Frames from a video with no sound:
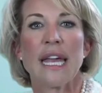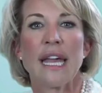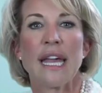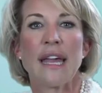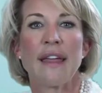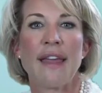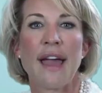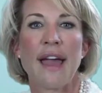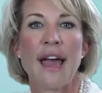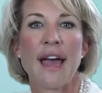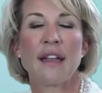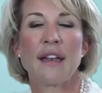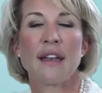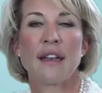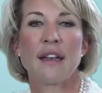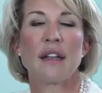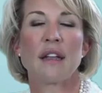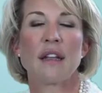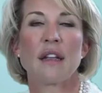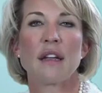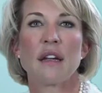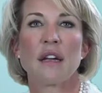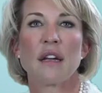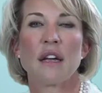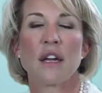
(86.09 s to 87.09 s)
And that
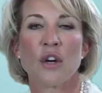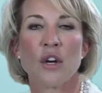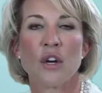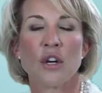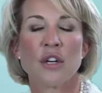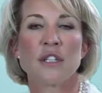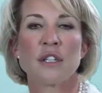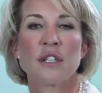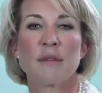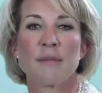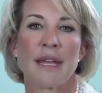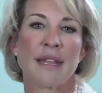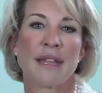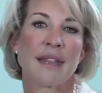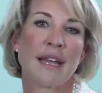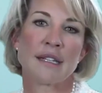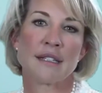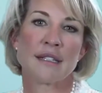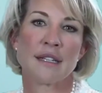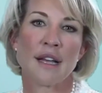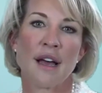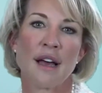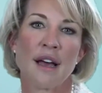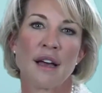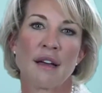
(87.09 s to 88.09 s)
occurred to me at that
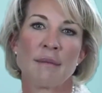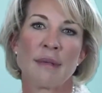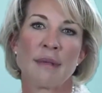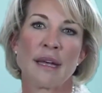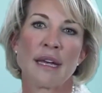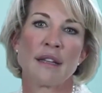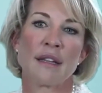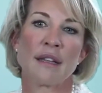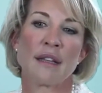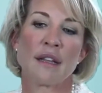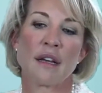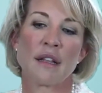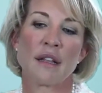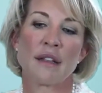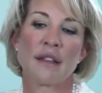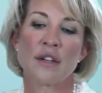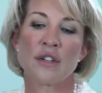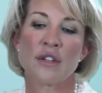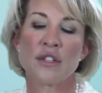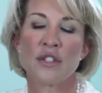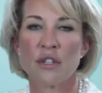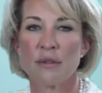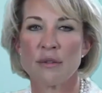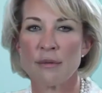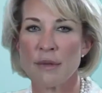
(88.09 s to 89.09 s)
time, that there are
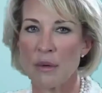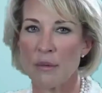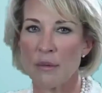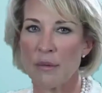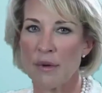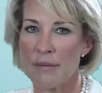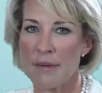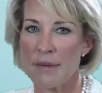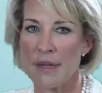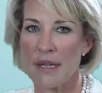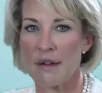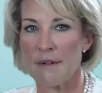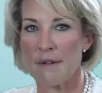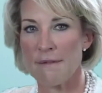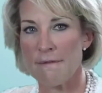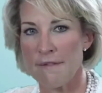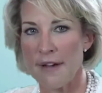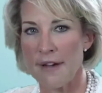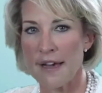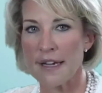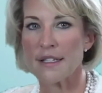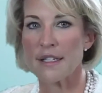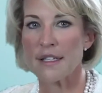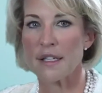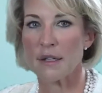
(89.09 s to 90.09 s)
so many women
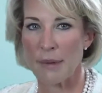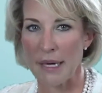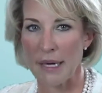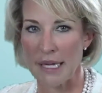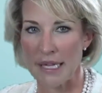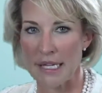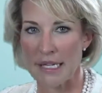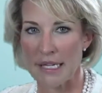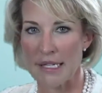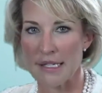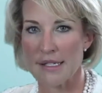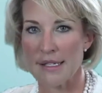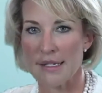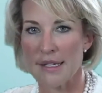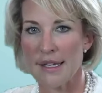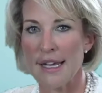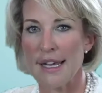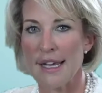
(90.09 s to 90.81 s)
affected by this.